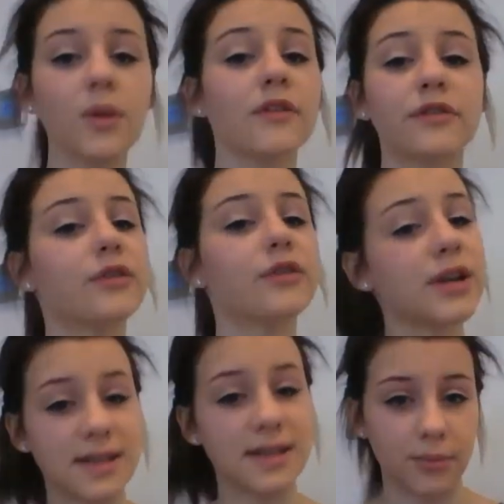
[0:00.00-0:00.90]
For
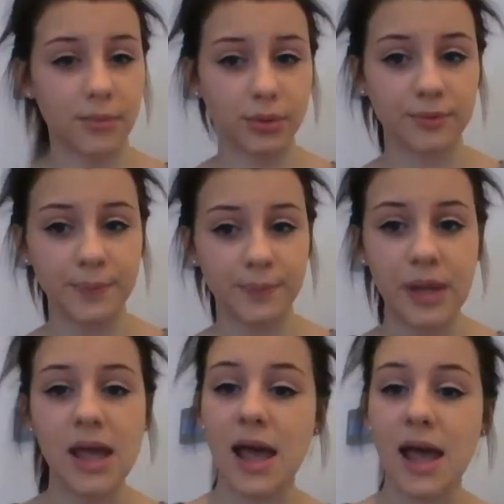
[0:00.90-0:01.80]
example,
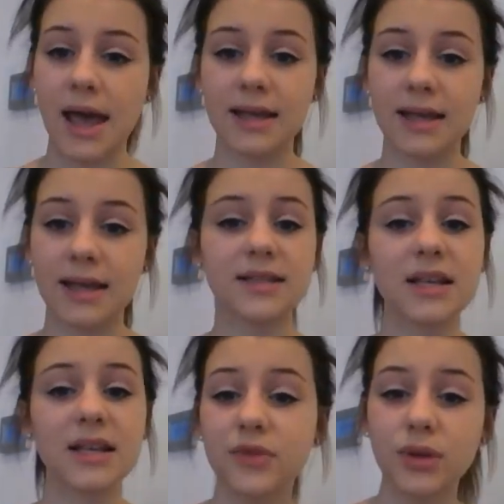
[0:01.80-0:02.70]
a
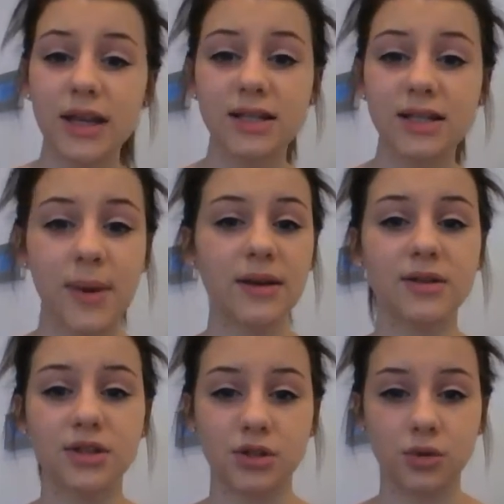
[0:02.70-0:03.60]
successful
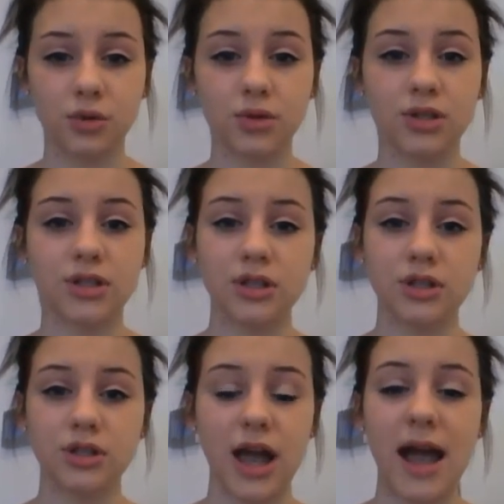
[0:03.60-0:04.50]
independent store
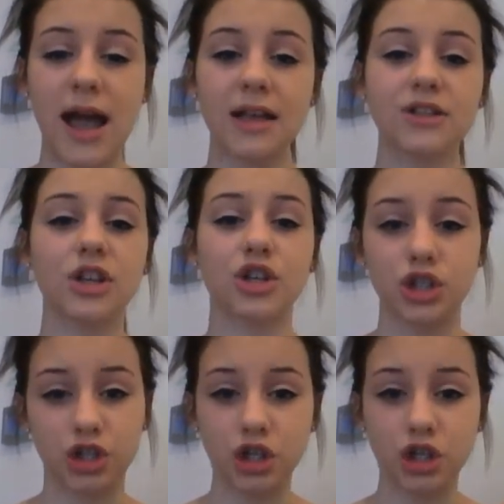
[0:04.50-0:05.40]
such as
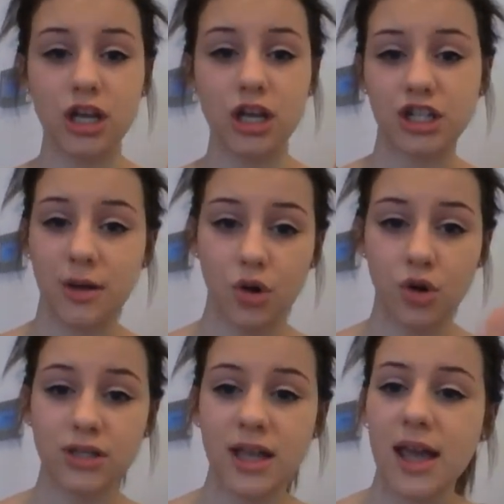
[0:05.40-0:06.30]
Sugar
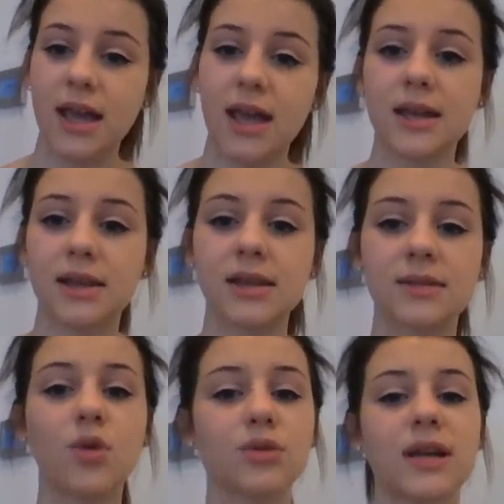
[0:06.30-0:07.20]
Shamrocks in the
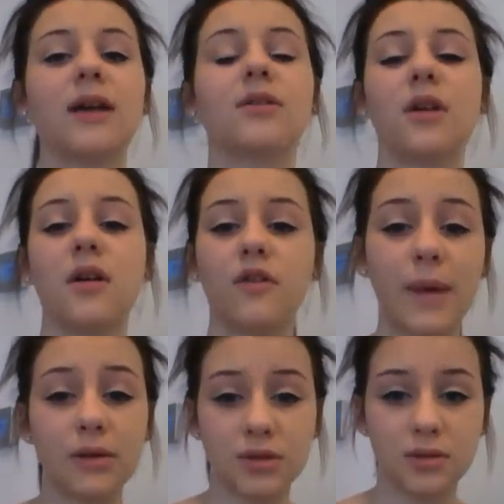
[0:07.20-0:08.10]
small town of
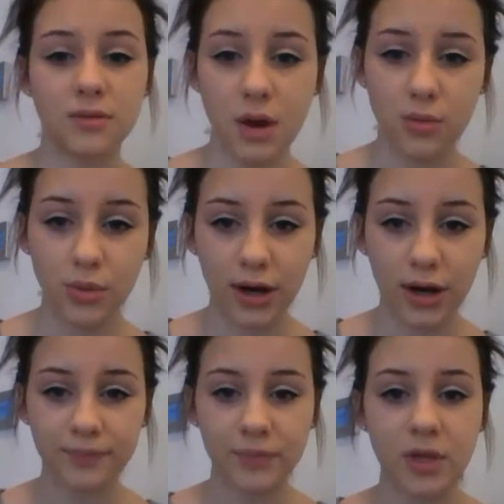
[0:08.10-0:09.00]
Melton Mowbray.
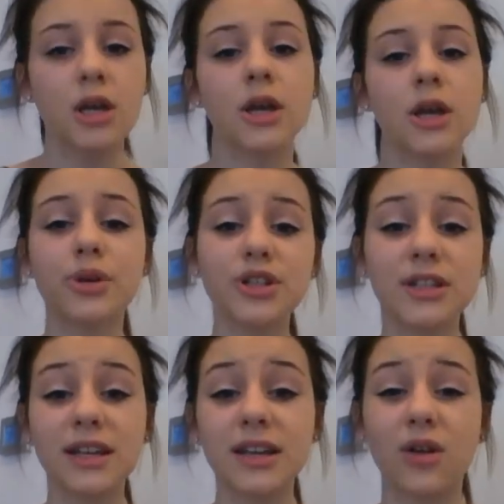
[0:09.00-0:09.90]

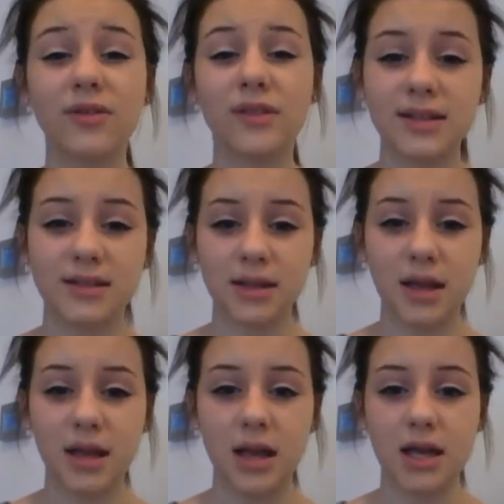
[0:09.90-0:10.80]
Budgeting on this
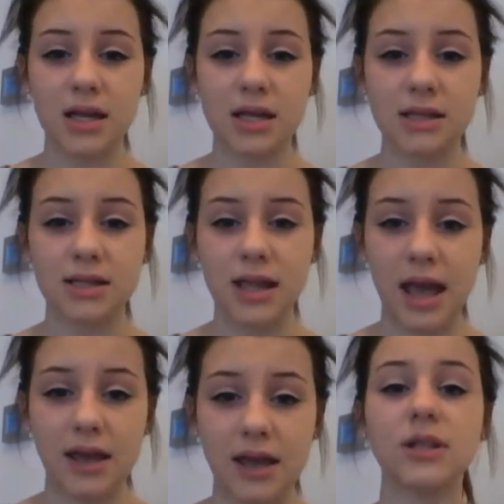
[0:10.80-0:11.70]

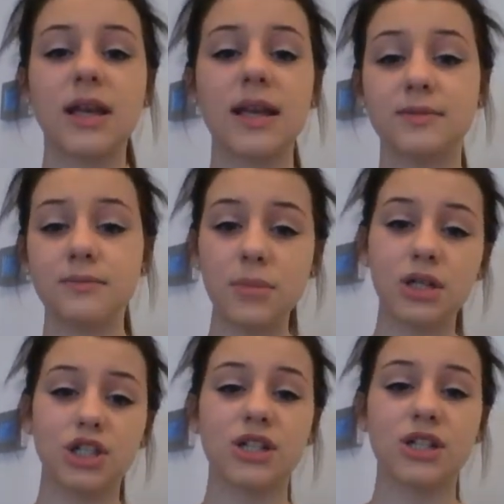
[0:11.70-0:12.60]
scale is
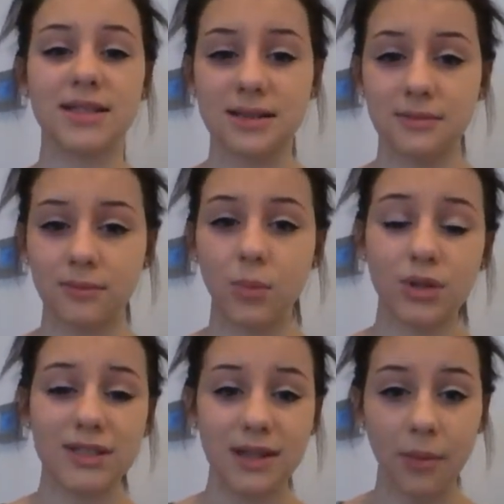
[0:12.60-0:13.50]
much more
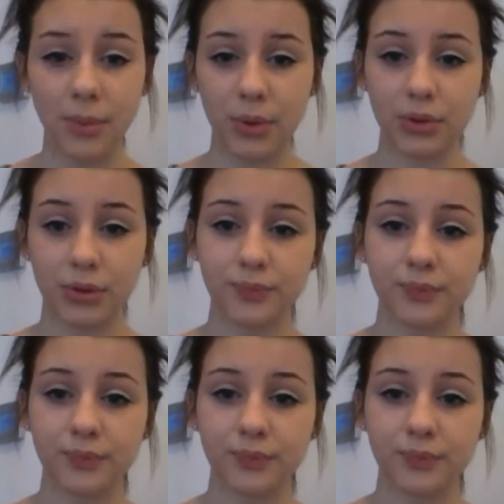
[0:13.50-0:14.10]
simple.